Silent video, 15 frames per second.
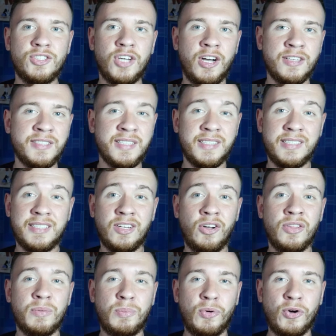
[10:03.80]
Johnson is still
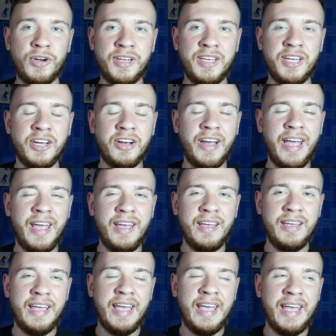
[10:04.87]
on the board here,
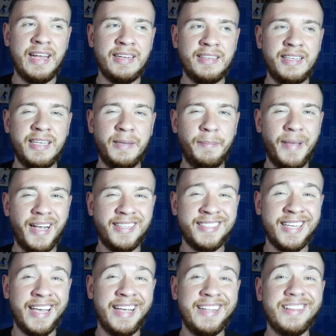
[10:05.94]
and he
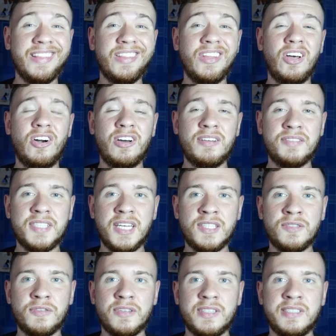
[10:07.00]
makes a lot of
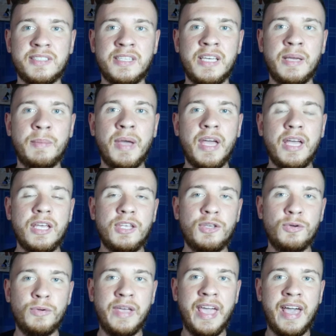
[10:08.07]
sense for this team.
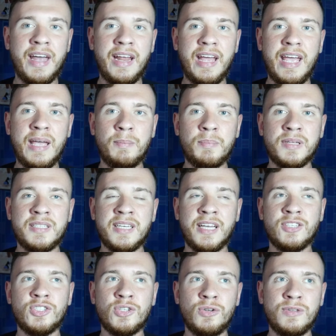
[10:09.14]
You get a
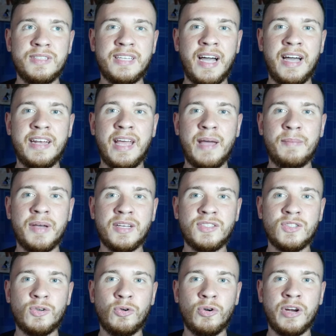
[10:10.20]
potential dynamic
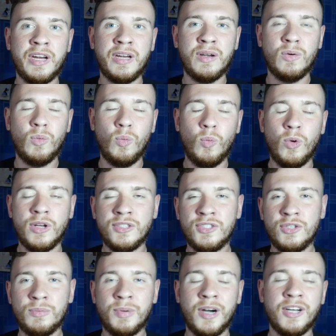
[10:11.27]
scoring
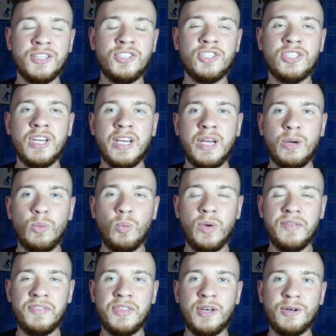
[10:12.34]
1-2 punch
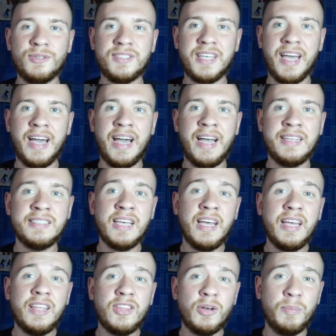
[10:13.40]
with those guys.
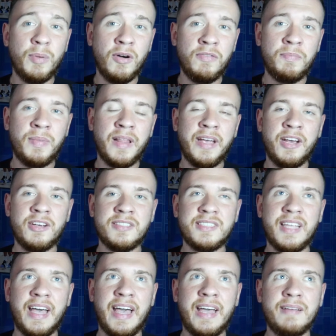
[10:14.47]
They're both players
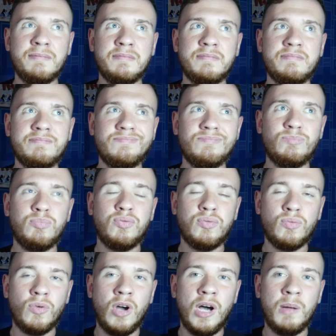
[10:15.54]
that
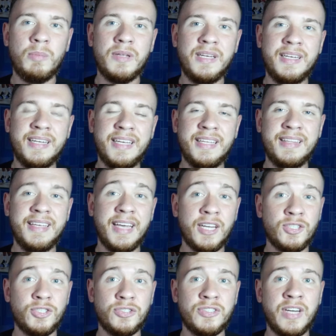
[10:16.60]
probably need the
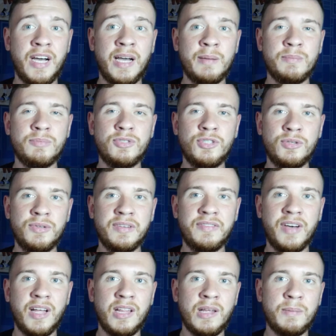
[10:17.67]
extra time to
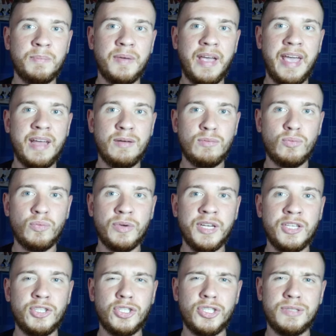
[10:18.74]
develop and
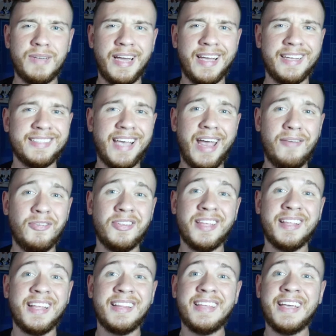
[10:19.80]
reach, I guess,
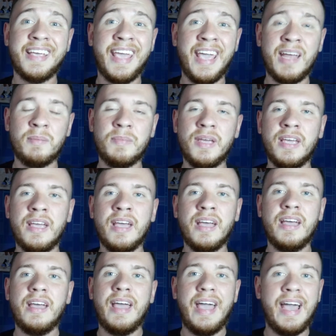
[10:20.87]
everything that they can be.
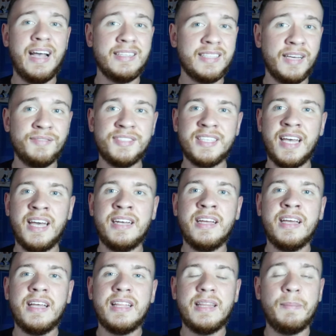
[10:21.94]
As I've
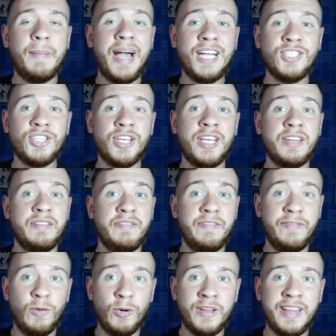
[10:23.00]
said, the Magic can
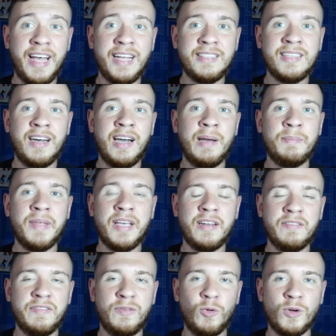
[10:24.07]
afford that time. They
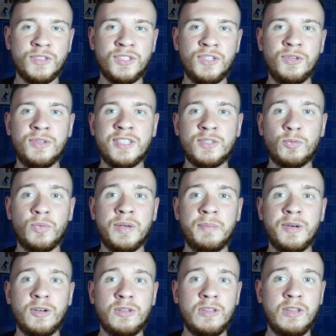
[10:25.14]
can afford to do this
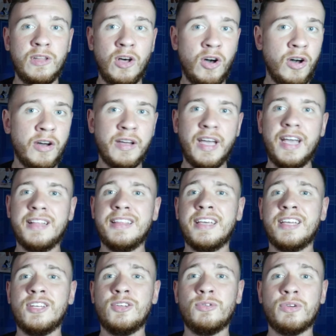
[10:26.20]
rebuild long, and they
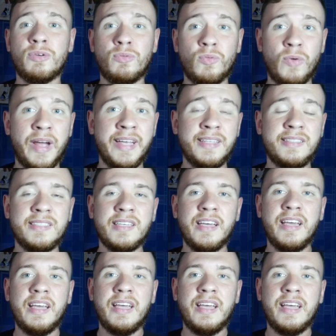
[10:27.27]
can do it right.